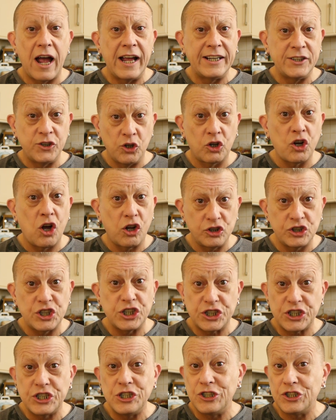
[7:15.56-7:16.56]
and your
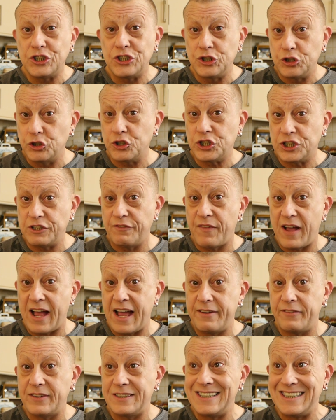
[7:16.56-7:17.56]
consciousness does
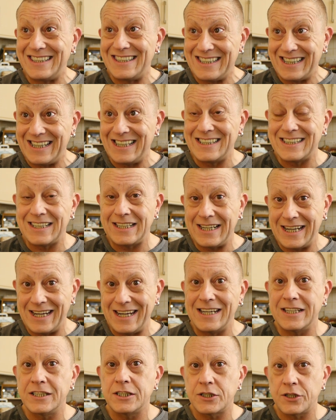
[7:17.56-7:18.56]
survive and sees and
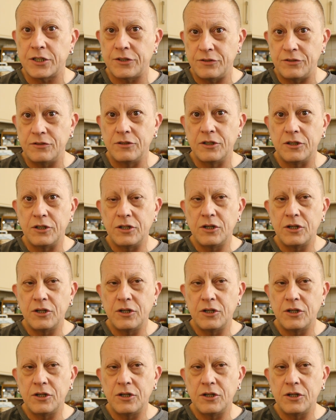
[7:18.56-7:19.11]
hears and